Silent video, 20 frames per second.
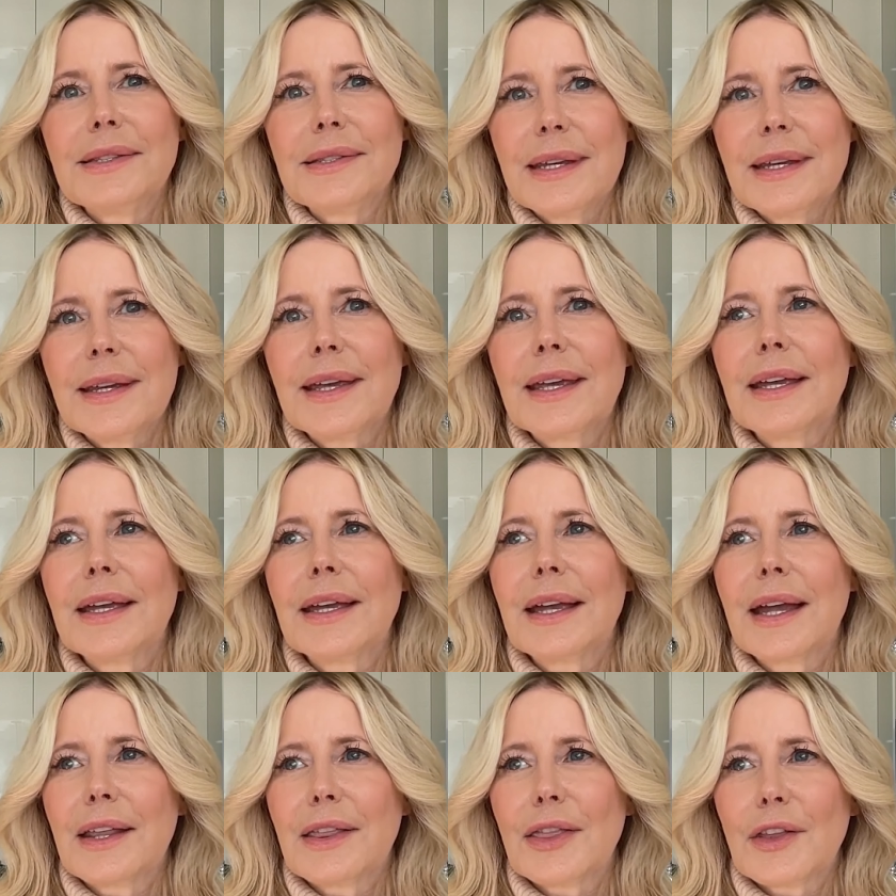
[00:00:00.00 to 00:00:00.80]

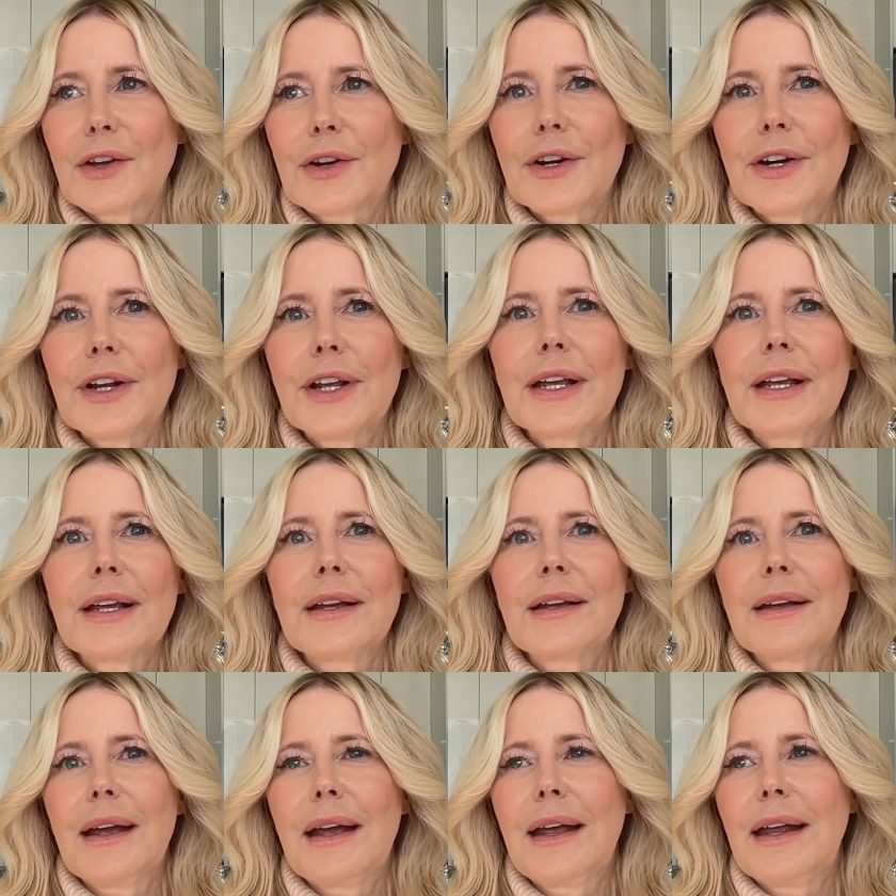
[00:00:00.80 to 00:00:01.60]
digging and
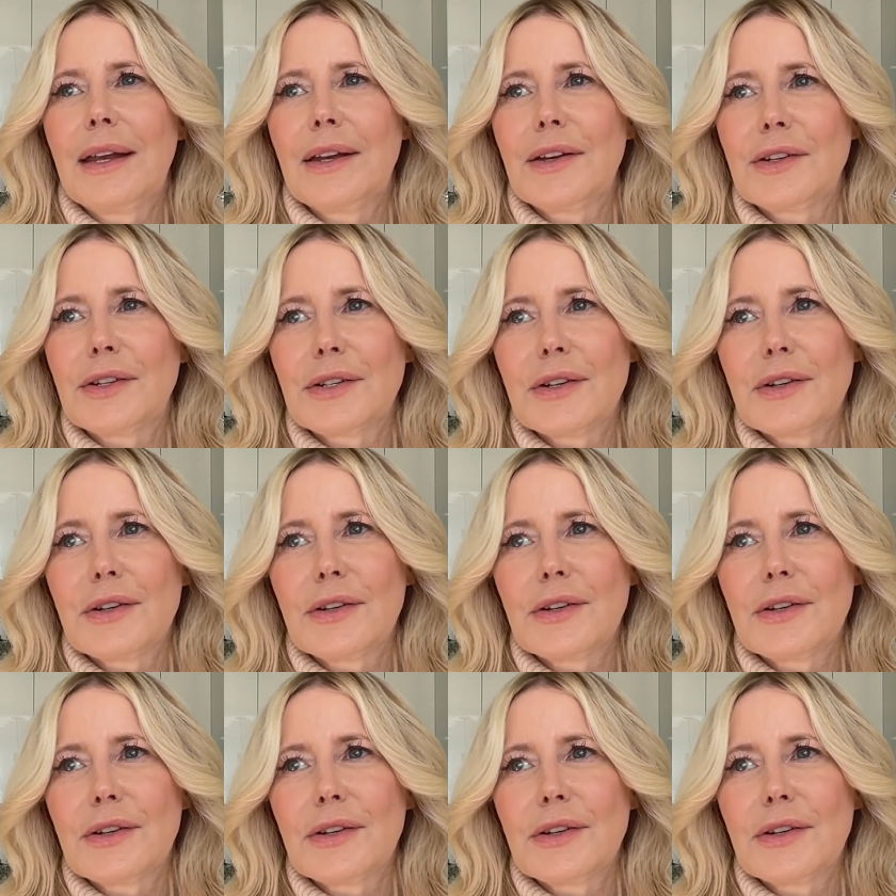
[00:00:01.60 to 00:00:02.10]
learning and